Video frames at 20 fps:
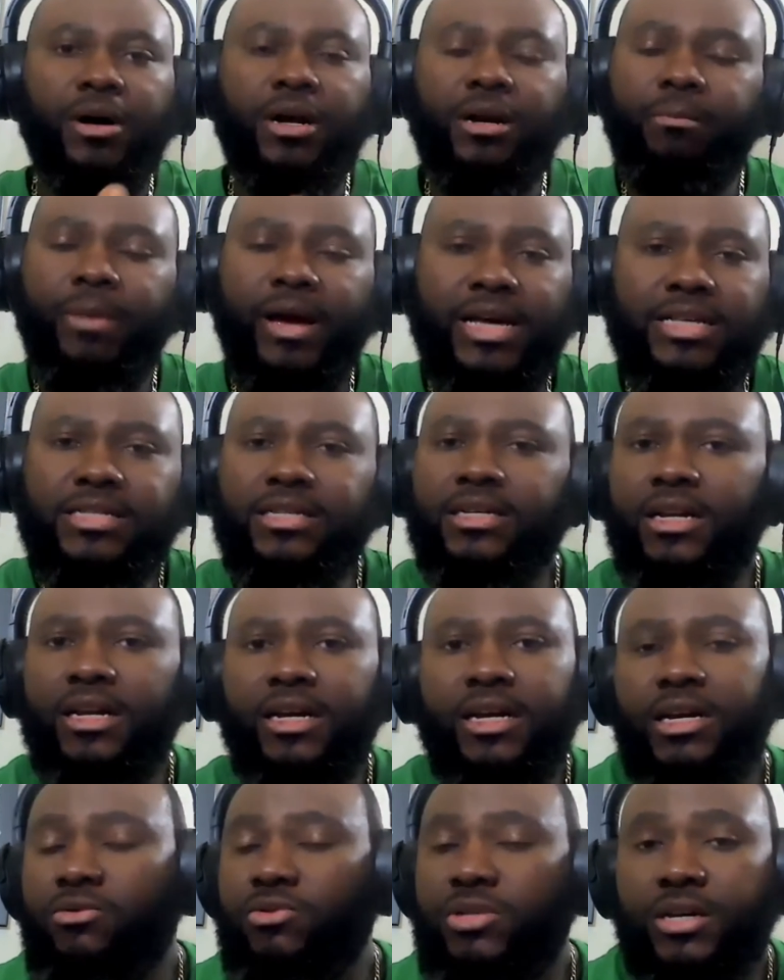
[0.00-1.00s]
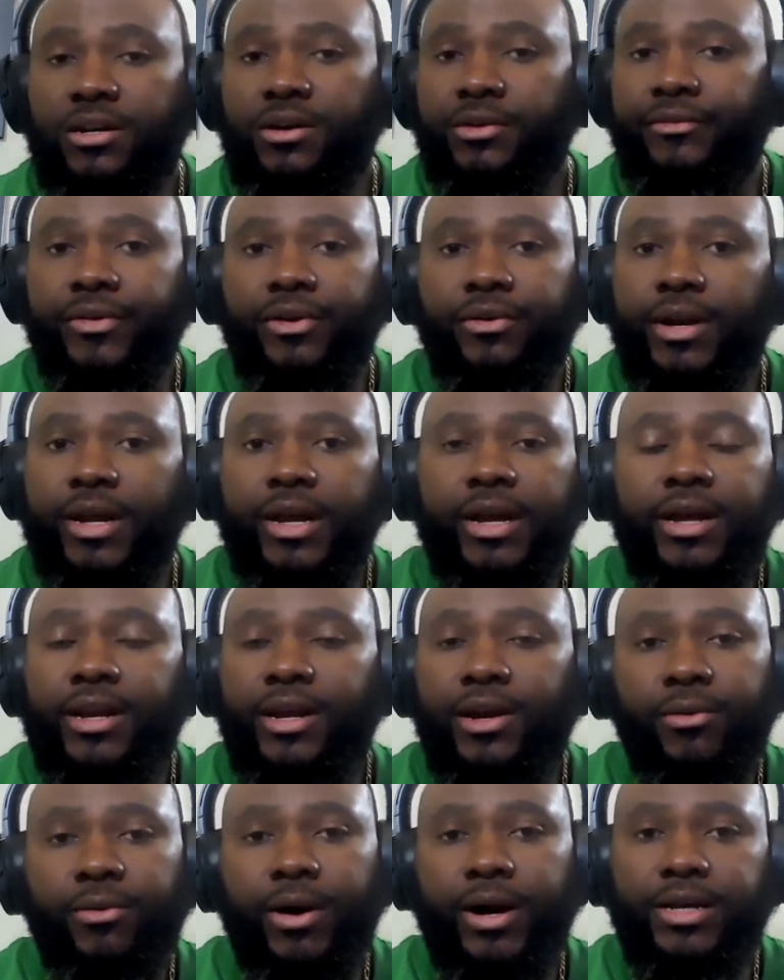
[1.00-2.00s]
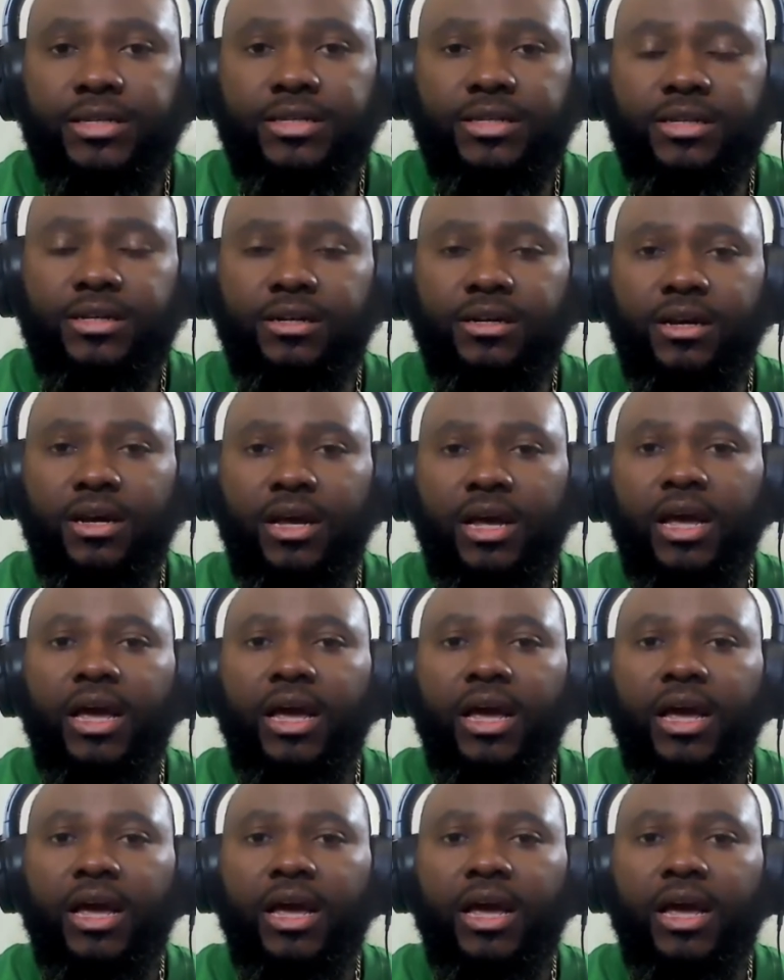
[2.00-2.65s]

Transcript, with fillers: But basically, he was interviewing the Antichrist.